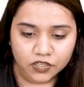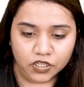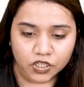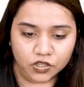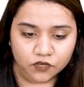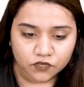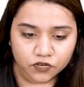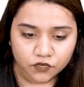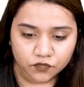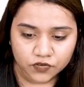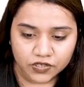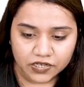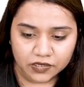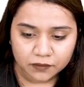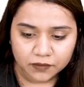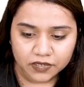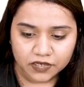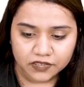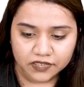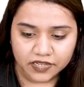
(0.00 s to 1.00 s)
15
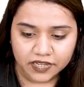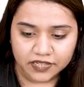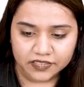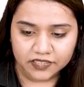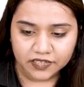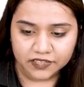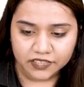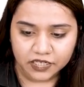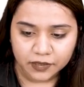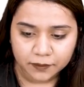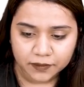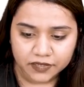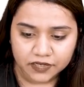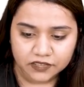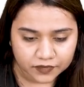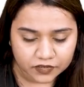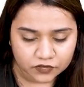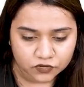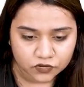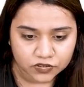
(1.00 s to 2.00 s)
minutes and 30
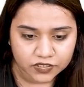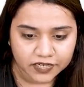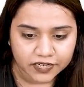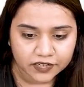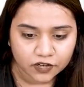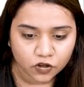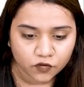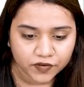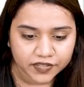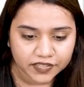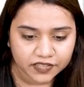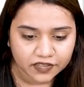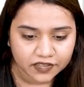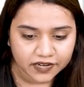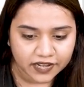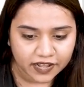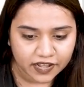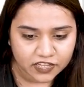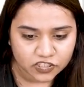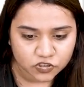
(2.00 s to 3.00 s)
minutes. So data over here
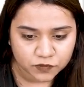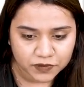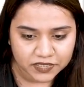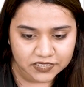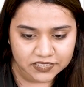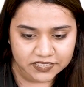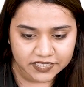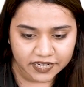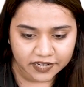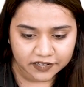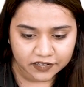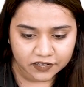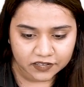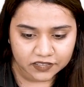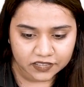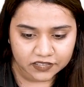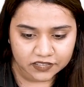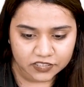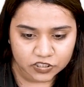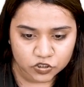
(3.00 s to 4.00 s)
has been scattered.
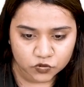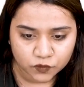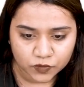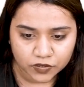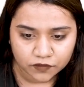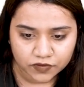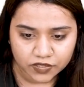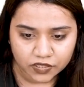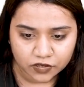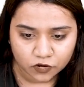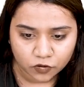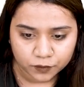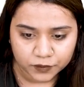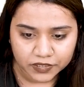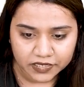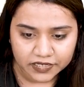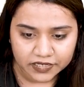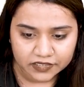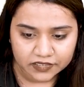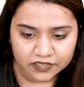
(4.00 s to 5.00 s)
In this way, we are
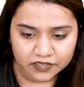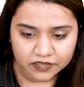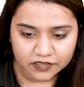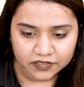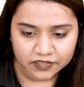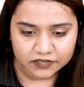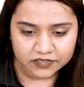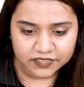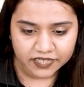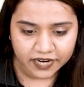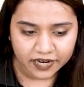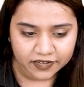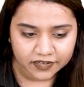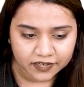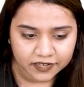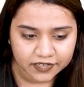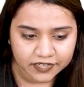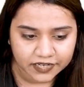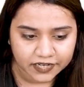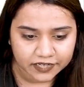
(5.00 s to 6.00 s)
obtaining the
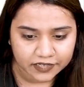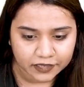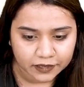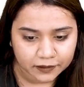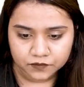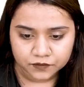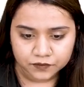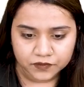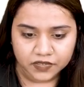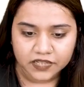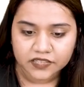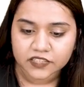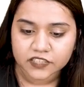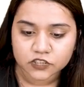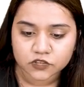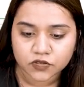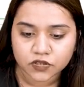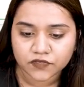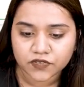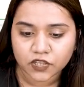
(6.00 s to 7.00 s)
scattered data. In this
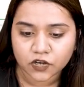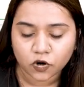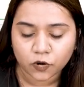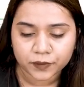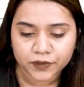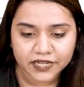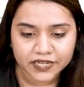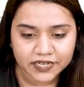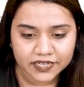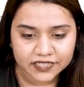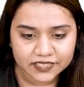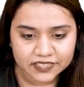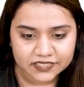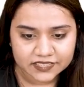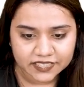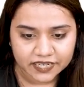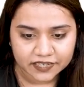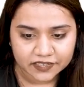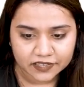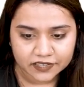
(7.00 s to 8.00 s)
way, we are obtaining the
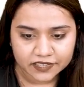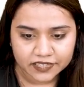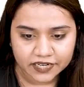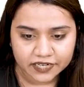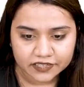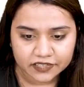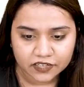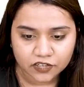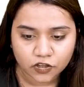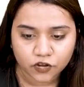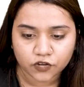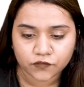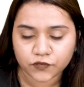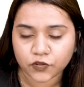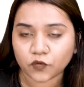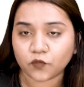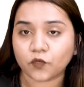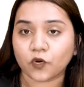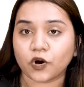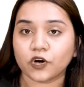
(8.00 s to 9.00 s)
scattered data. Now, if
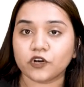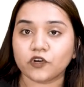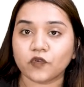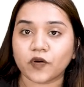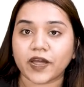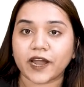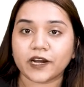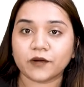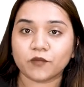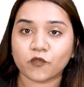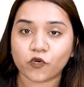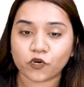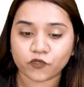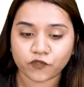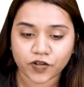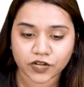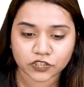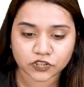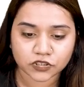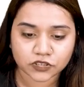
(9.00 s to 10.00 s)
you want to add more
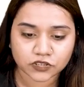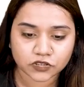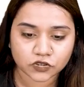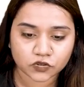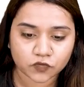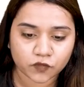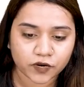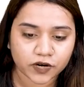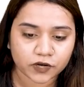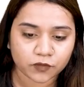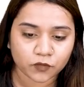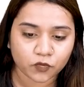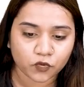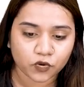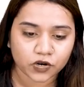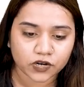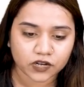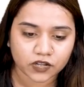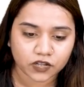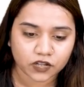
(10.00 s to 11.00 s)
functions to it, more
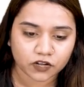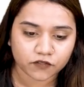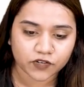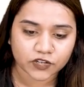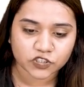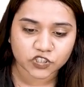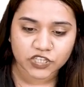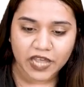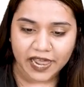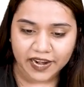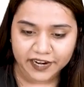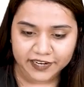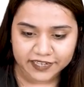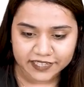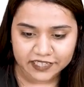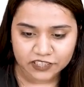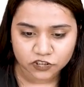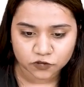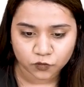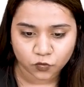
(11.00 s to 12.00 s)

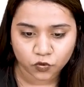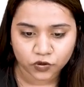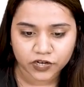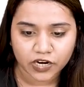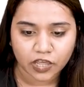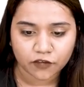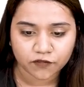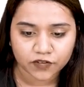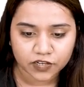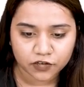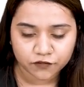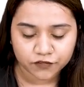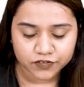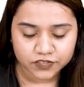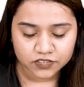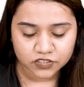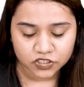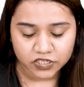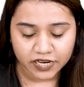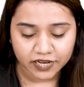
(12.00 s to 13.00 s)
functionalities, more graphical
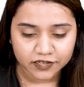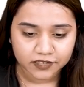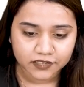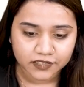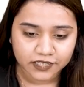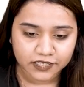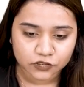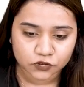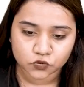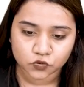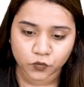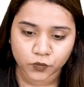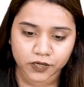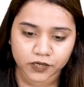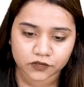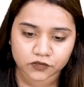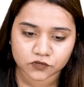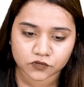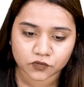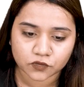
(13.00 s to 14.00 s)
functionalities to
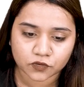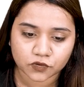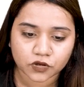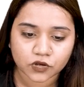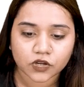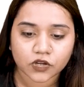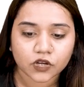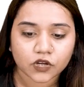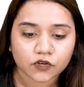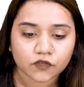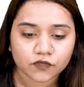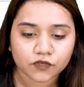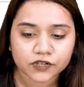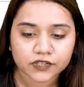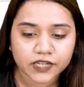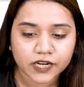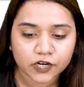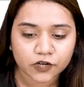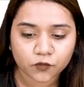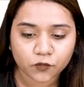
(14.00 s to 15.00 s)
it. So for
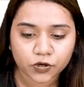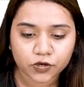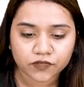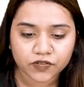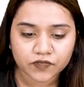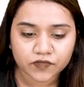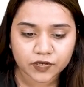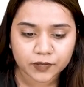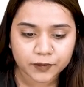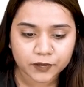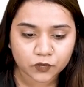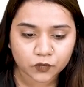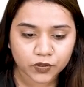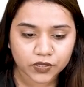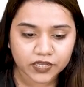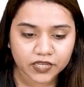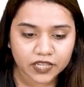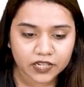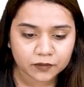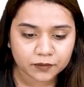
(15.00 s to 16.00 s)
that, what we will be
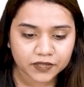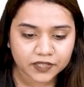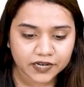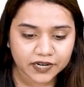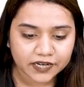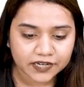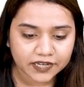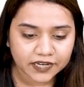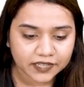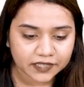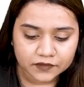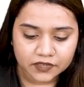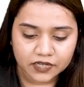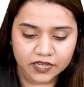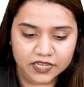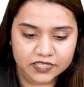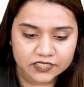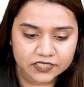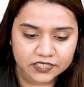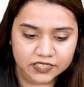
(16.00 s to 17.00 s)
doing, I'll be writing
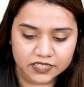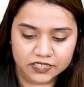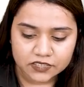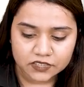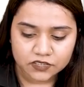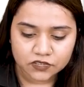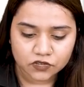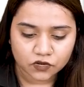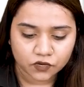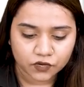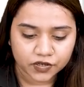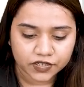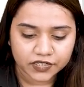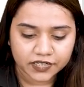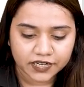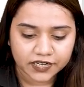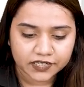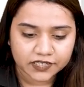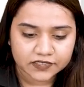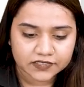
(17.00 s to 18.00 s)

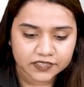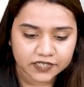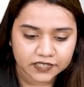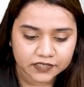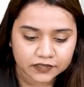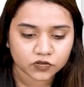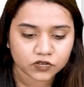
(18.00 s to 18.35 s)
sns.dataset,